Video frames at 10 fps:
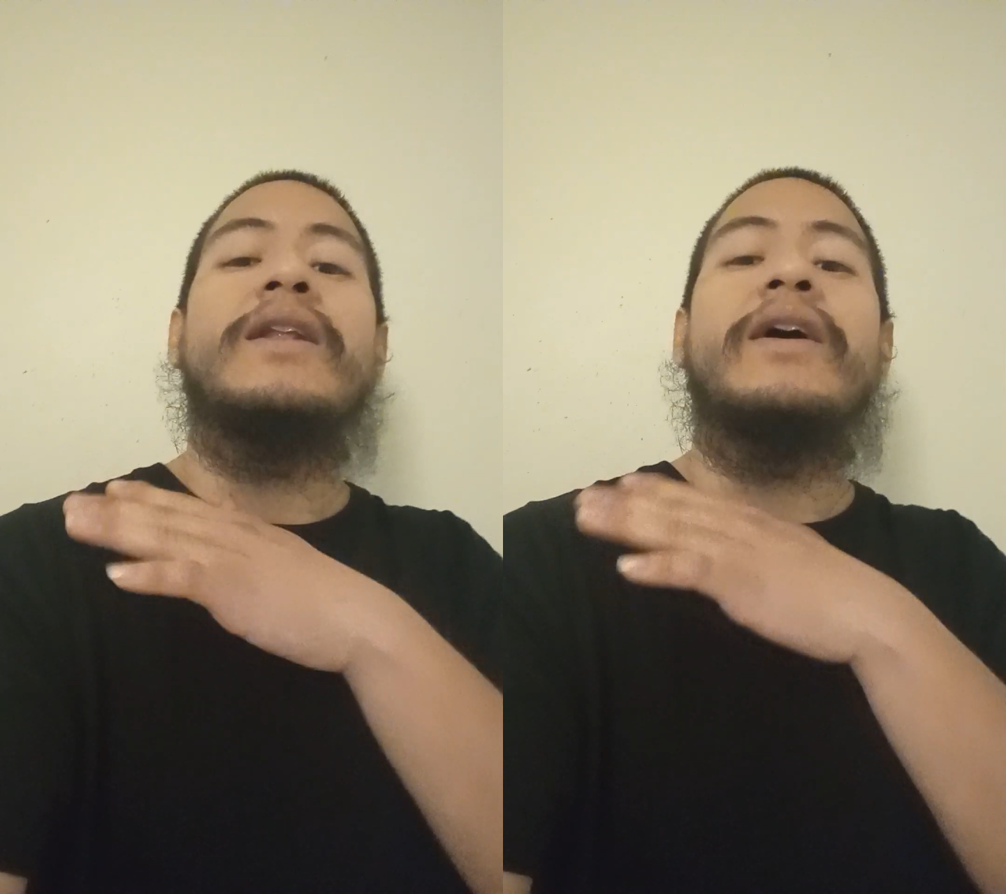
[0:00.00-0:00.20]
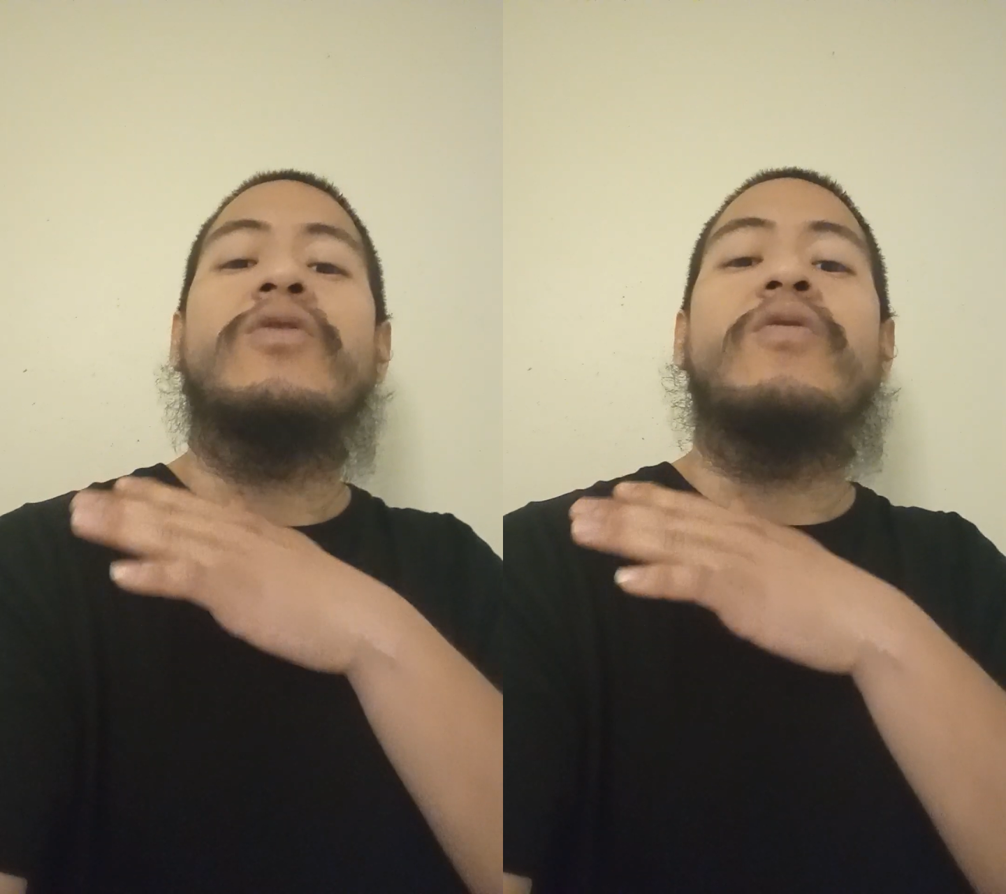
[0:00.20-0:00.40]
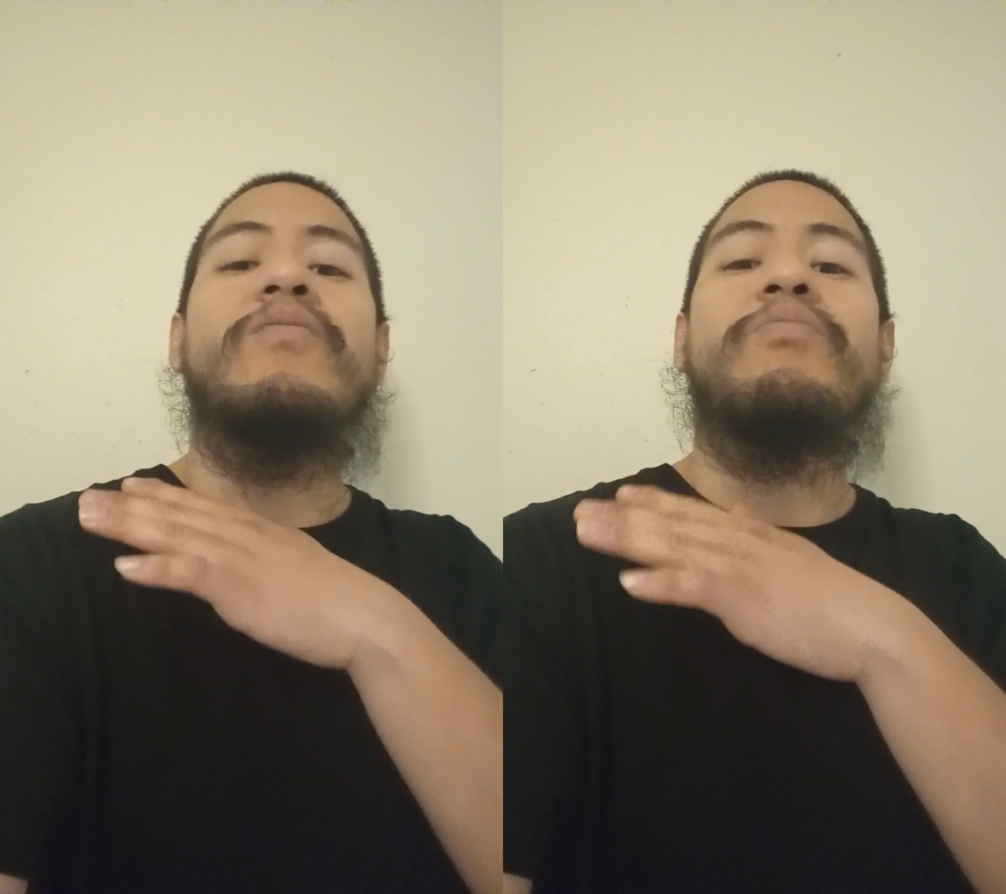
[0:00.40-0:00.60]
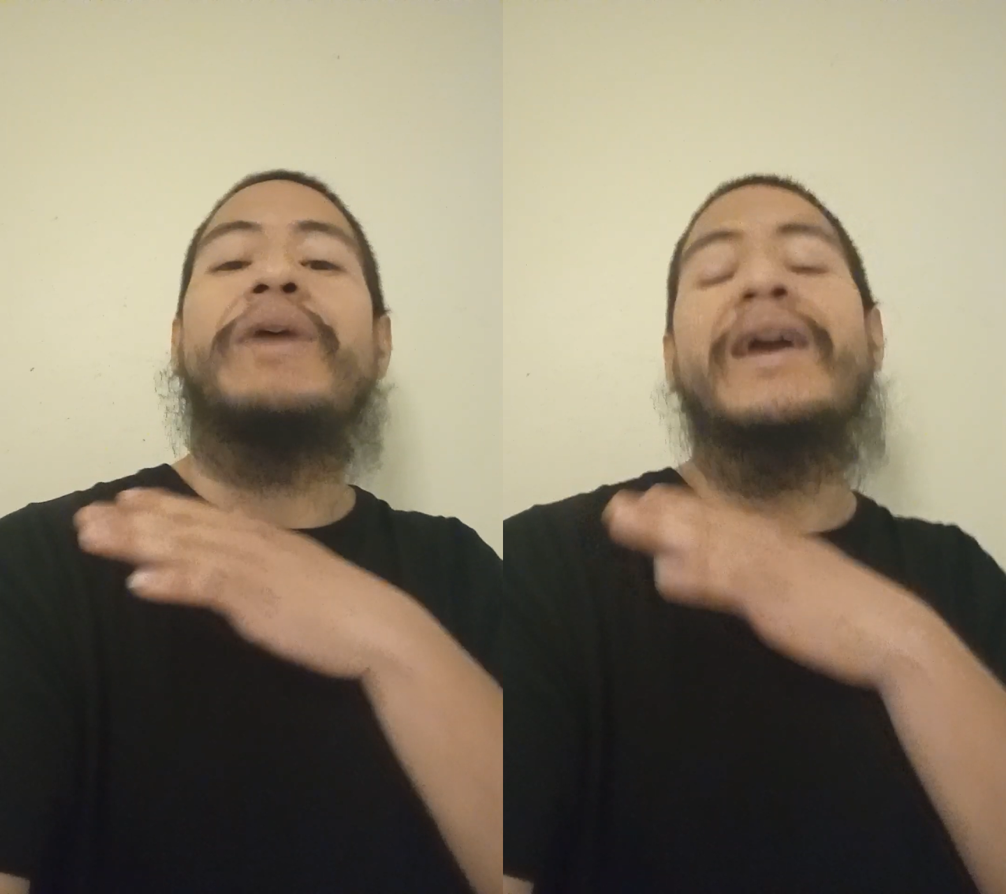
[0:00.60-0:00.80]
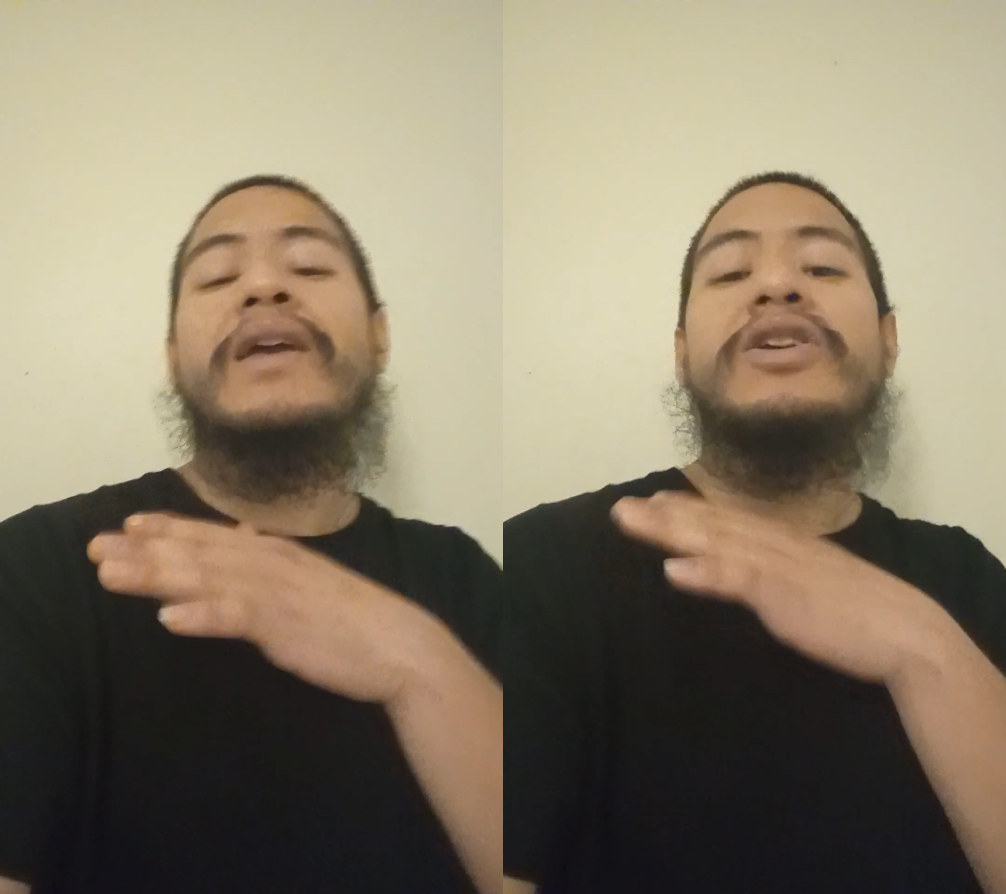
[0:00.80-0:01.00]
like no
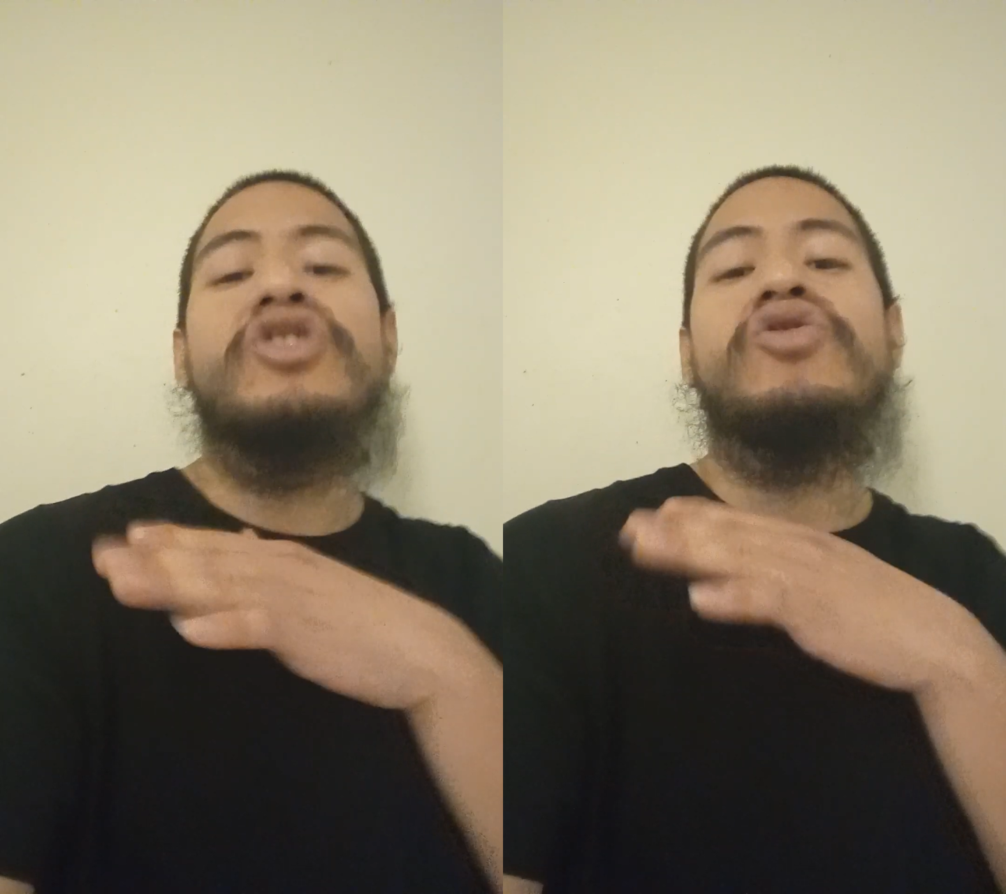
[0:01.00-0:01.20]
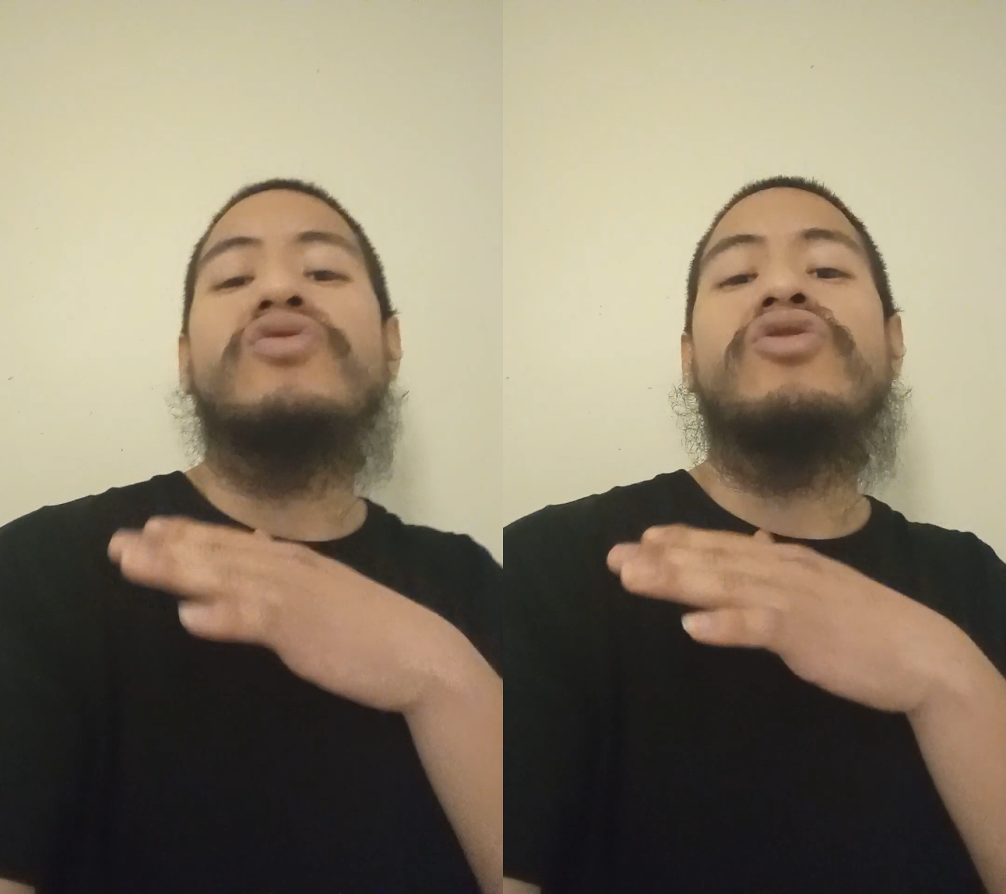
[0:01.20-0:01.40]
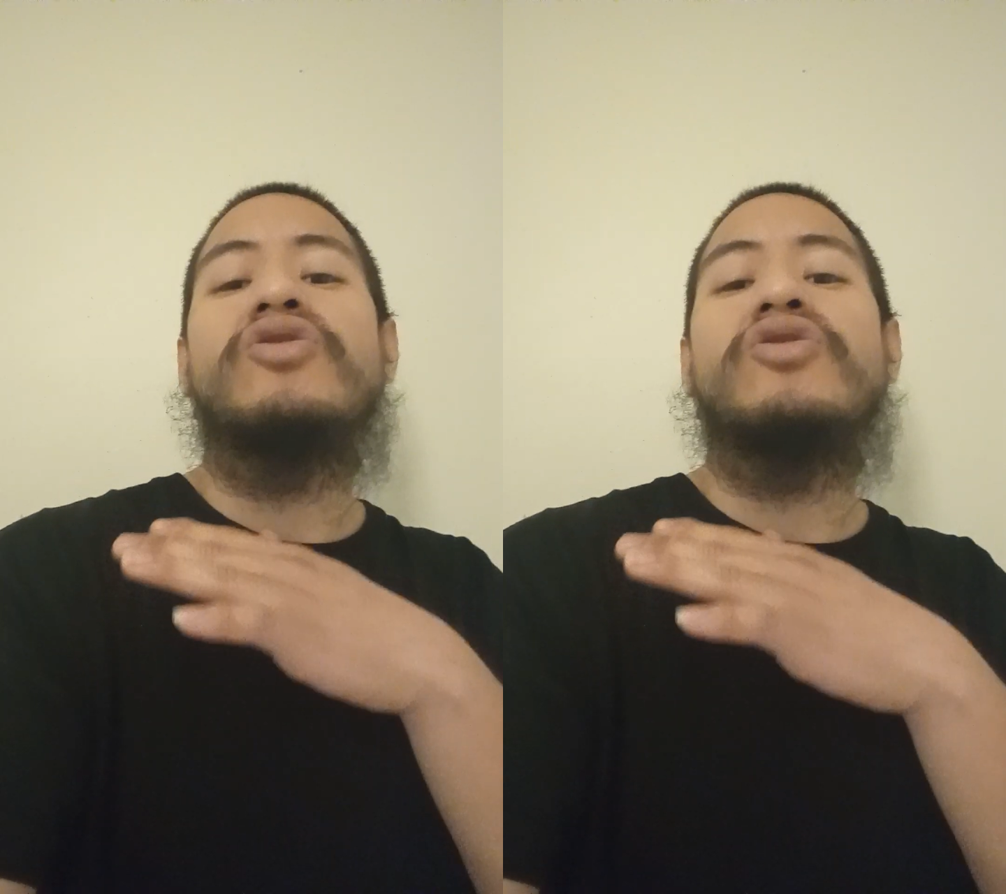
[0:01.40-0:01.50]
back issues,